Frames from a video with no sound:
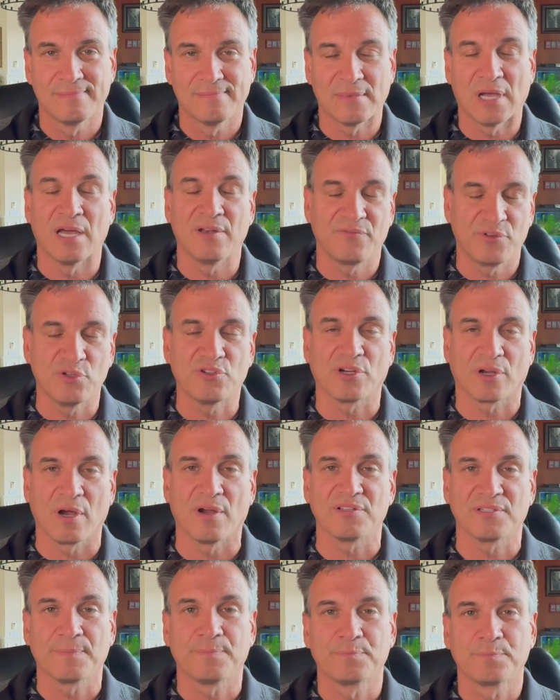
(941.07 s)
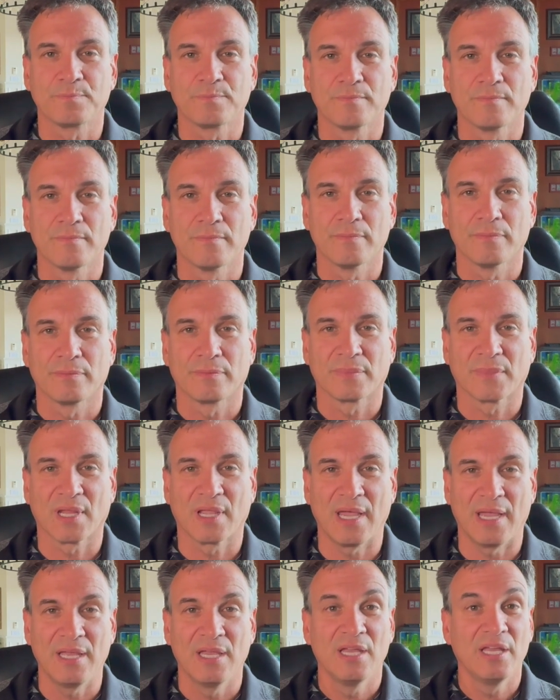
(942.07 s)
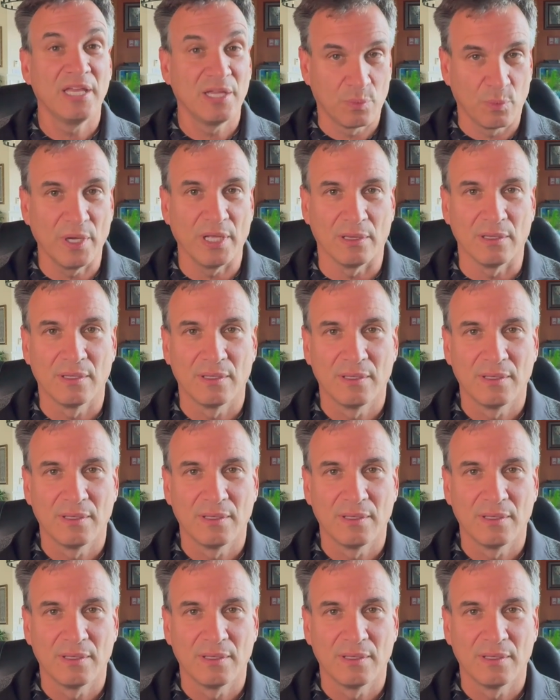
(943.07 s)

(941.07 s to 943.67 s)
Okay, it will.